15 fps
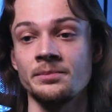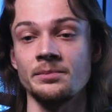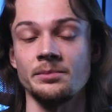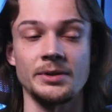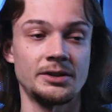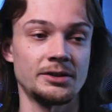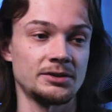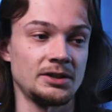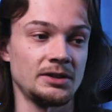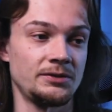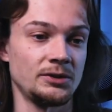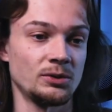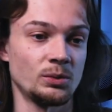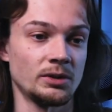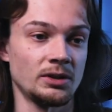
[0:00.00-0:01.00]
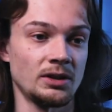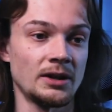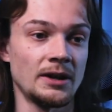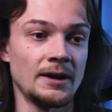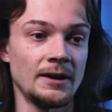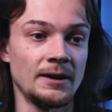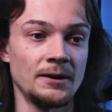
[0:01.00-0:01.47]
because if you
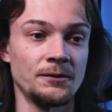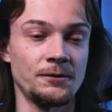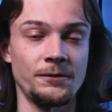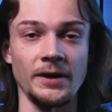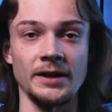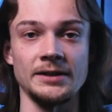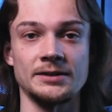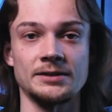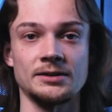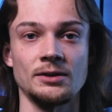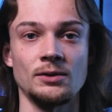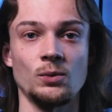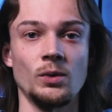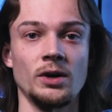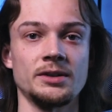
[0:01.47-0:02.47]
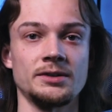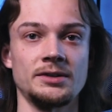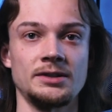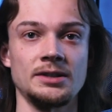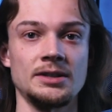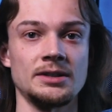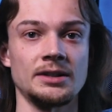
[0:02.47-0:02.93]
will face one
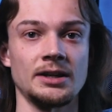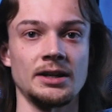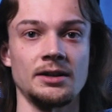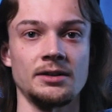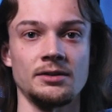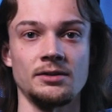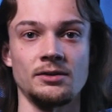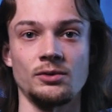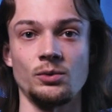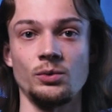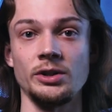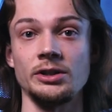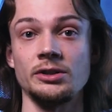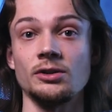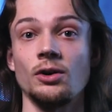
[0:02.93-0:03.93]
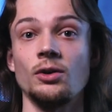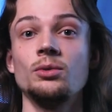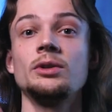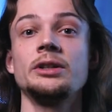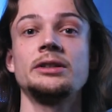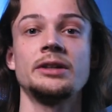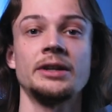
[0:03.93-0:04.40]
scene and read
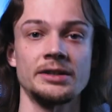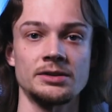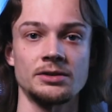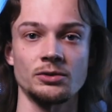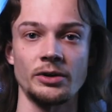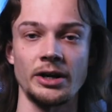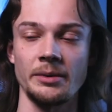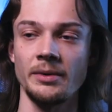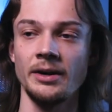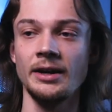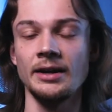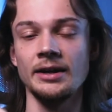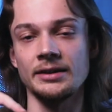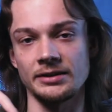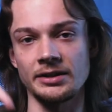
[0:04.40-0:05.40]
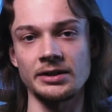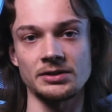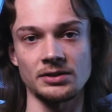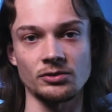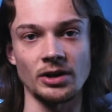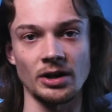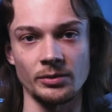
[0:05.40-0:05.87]
only the
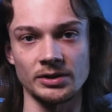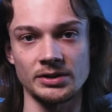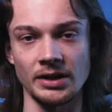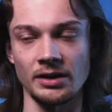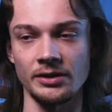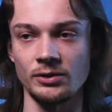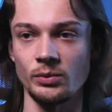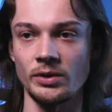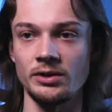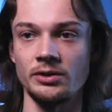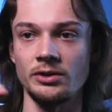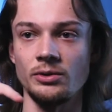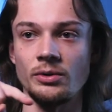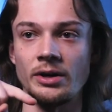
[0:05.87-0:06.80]
histogram will tell you whether you